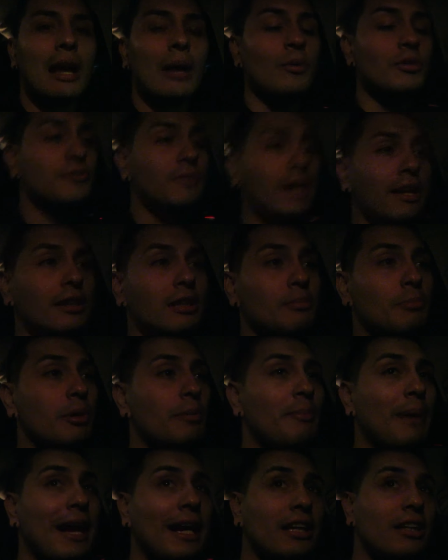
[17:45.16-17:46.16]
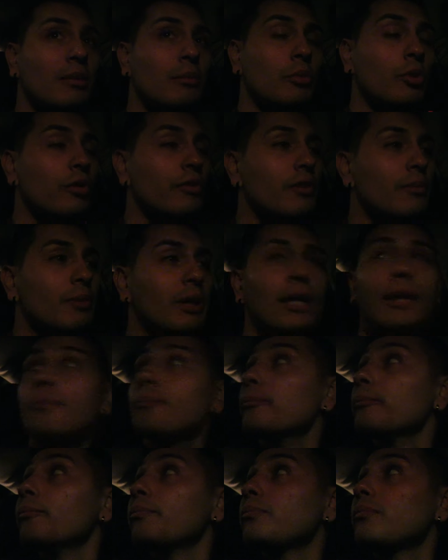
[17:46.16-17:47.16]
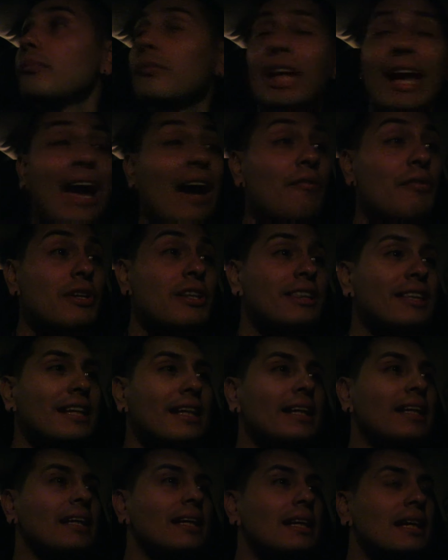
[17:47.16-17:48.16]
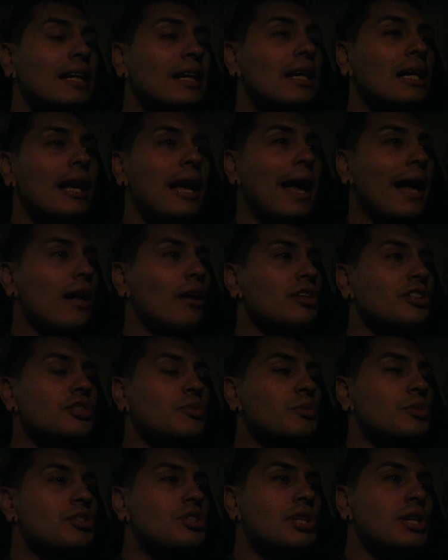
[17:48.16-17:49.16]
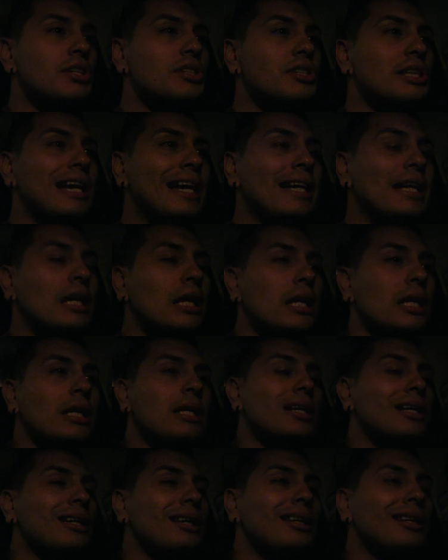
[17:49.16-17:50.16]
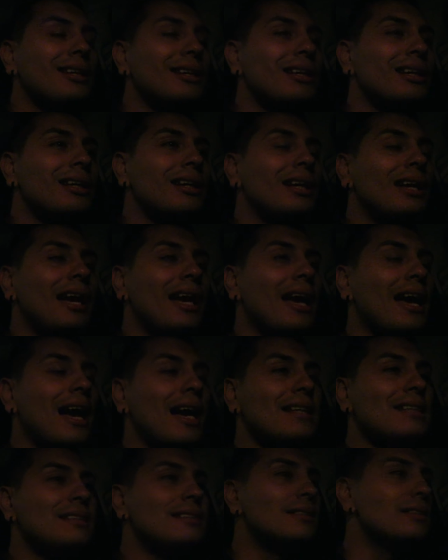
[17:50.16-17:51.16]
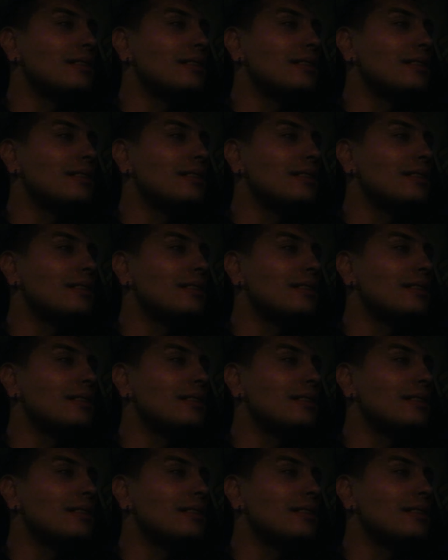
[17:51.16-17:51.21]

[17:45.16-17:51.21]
that was finally put back in the movie. But everything else was just like I